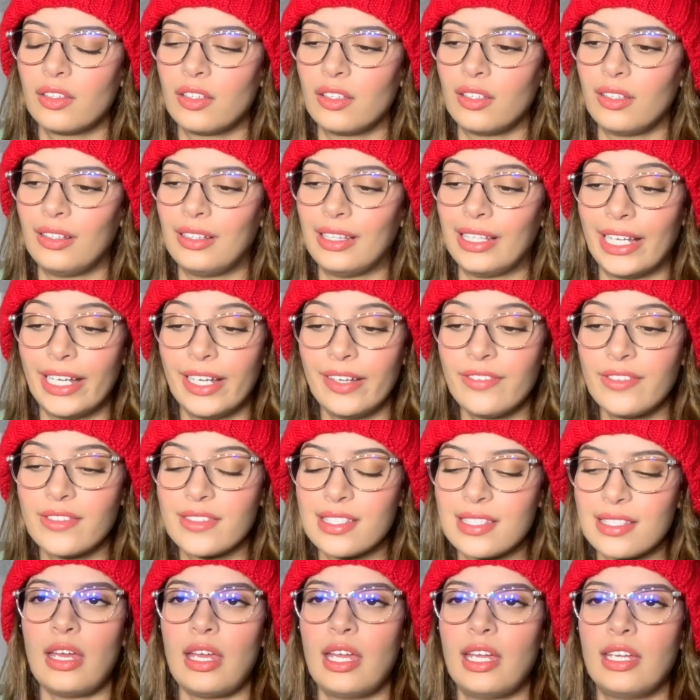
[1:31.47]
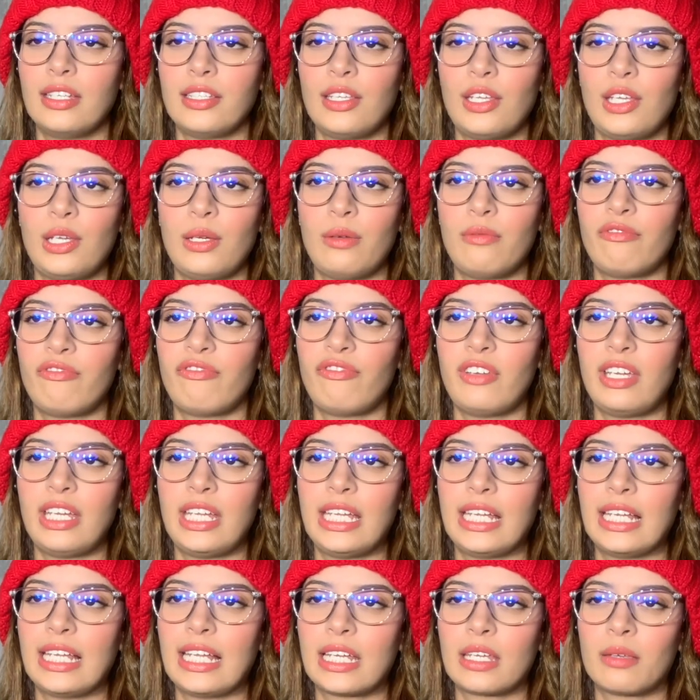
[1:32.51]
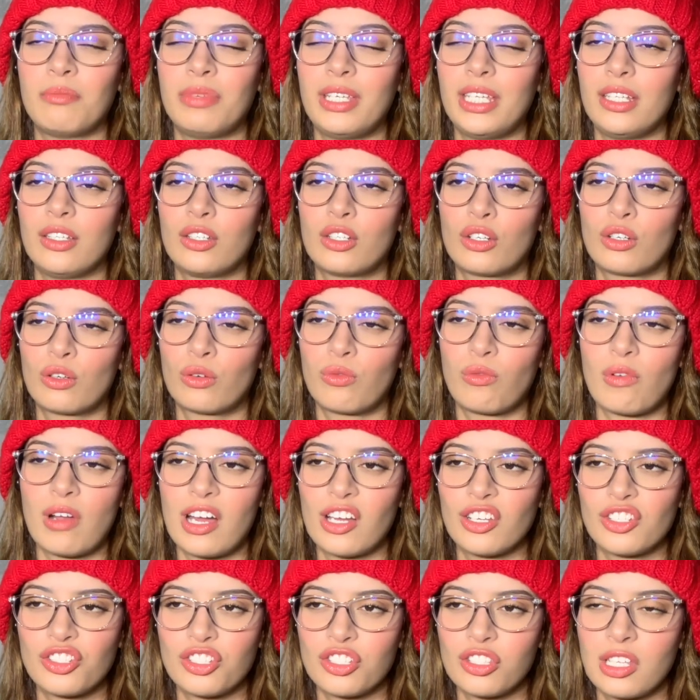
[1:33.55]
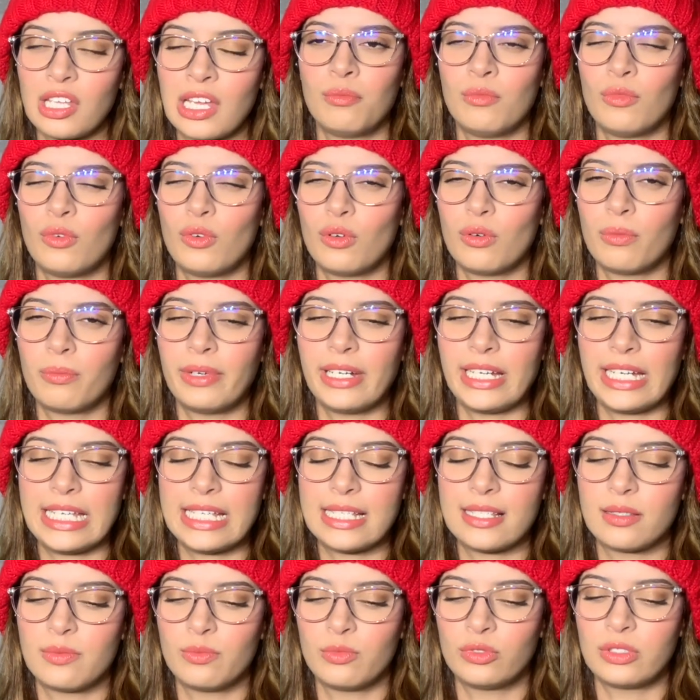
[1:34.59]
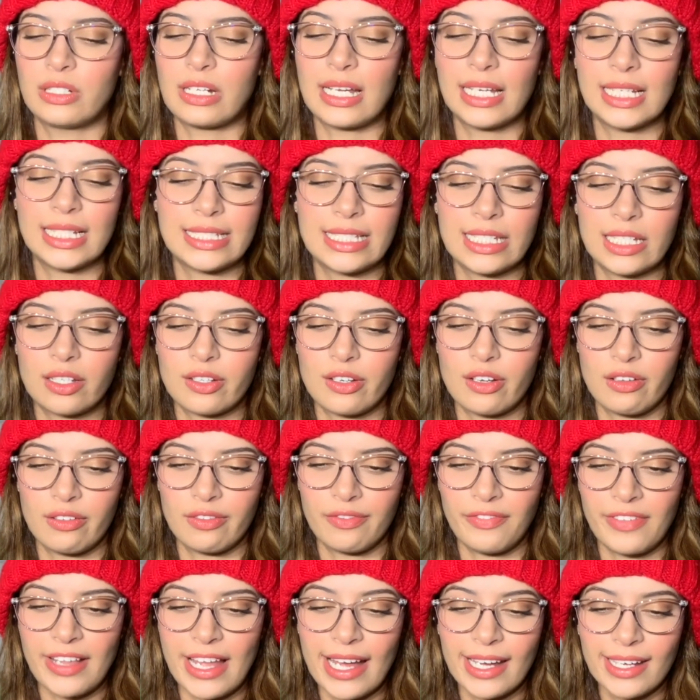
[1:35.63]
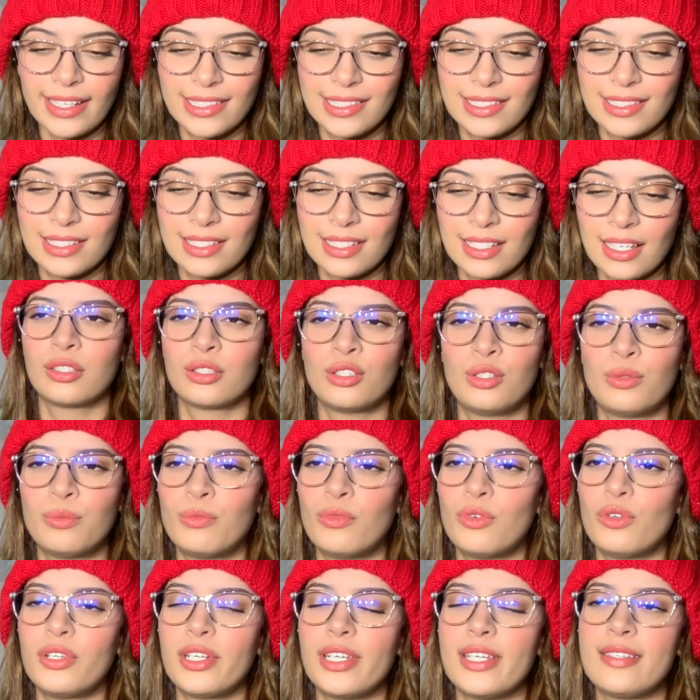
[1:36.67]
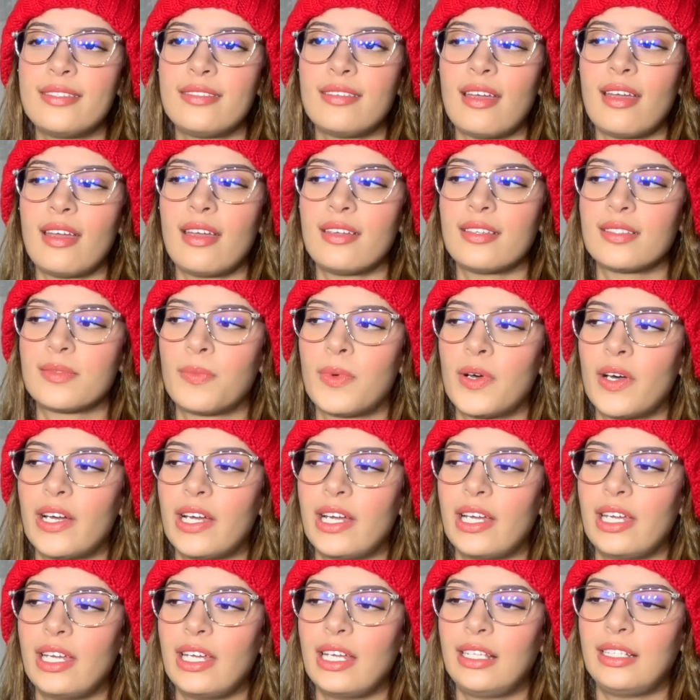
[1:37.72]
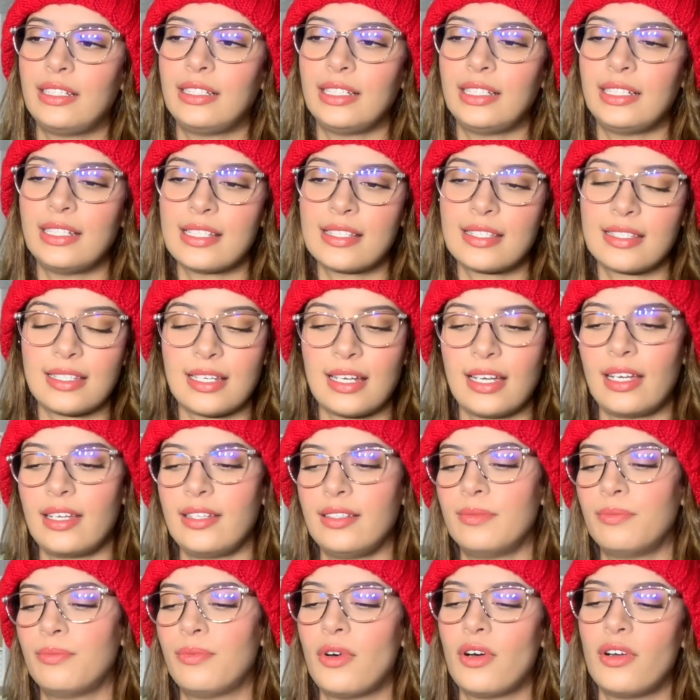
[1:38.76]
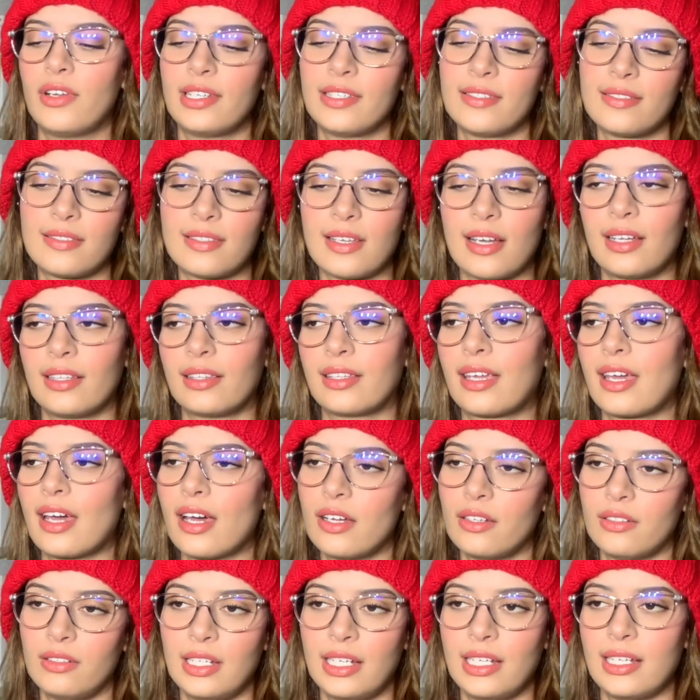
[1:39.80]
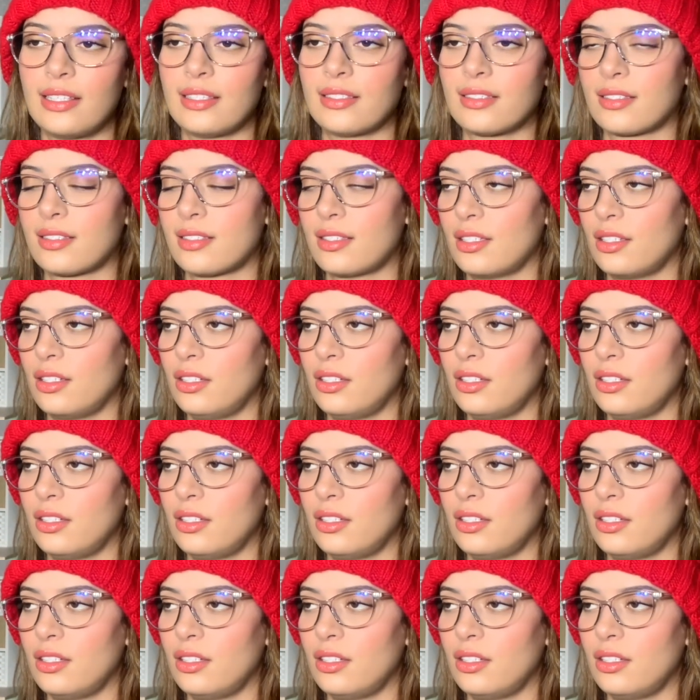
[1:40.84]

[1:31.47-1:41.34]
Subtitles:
left and him feeling like being crushed more by his morality conflict. The more he stays by Elena's side, Bonnie's side, Caroline's,